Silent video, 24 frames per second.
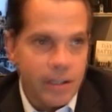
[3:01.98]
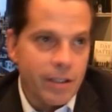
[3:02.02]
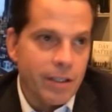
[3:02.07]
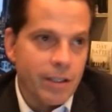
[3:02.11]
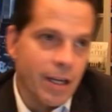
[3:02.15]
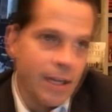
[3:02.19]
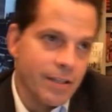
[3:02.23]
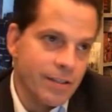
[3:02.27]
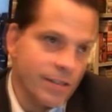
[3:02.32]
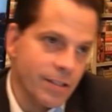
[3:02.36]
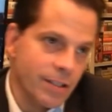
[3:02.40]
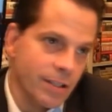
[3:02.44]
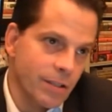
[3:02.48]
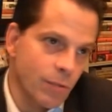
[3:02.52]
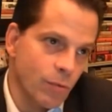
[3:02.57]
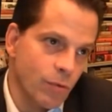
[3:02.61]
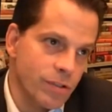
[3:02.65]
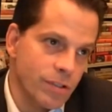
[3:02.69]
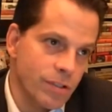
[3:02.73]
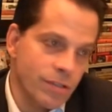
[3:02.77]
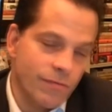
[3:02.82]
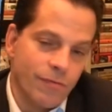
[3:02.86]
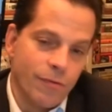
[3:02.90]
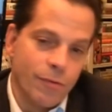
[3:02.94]
And I said it
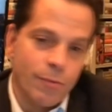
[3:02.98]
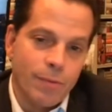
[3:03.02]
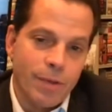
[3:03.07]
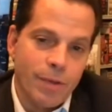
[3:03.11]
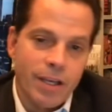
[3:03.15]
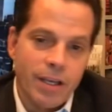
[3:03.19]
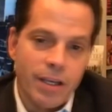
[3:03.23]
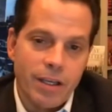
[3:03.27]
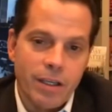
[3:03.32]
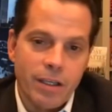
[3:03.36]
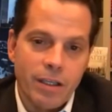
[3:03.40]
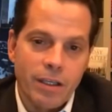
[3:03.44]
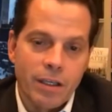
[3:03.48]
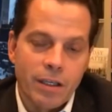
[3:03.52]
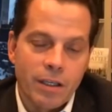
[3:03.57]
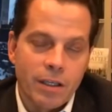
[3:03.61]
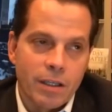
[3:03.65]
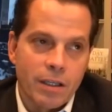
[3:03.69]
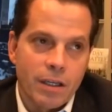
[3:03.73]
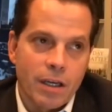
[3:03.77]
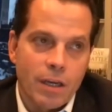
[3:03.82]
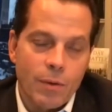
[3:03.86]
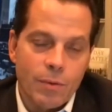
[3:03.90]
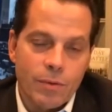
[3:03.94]
wasn't for me.
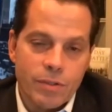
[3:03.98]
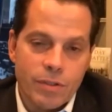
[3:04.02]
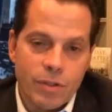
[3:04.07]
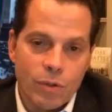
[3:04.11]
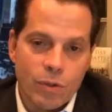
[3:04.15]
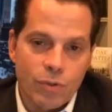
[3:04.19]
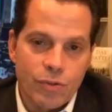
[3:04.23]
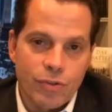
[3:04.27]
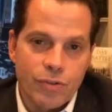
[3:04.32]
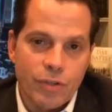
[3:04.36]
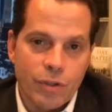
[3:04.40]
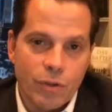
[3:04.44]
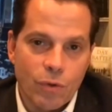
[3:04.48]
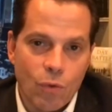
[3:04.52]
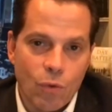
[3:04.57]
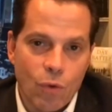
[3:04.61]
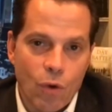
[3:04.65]
I was hosting